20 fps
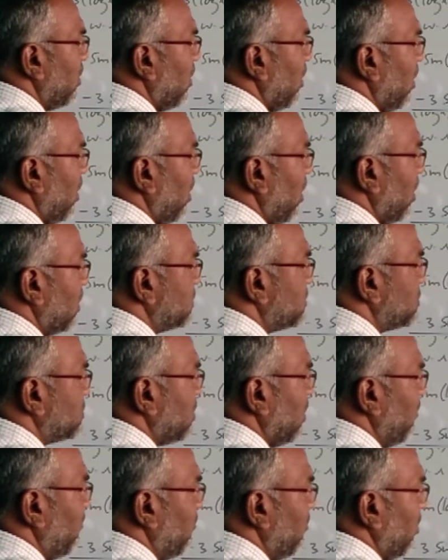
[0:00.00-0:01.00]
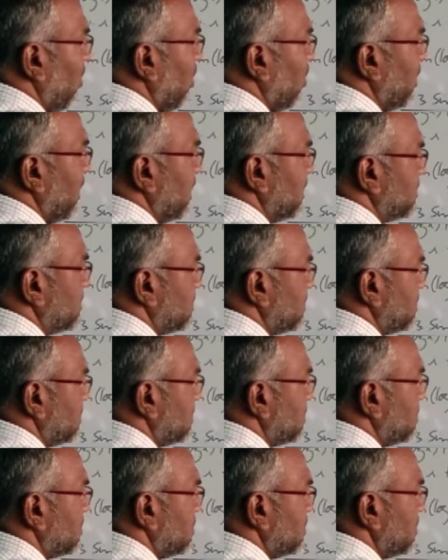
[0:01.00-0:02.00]
cos of log x.
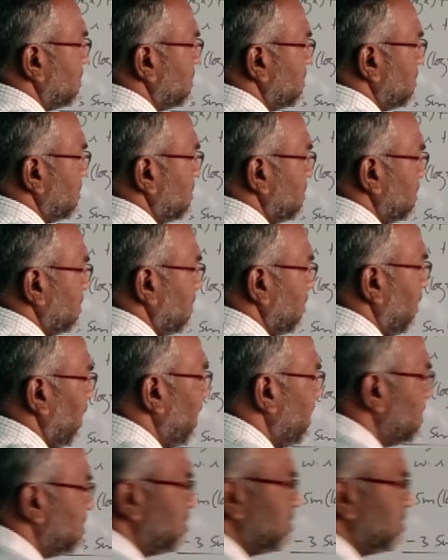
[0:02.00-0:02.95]
Right?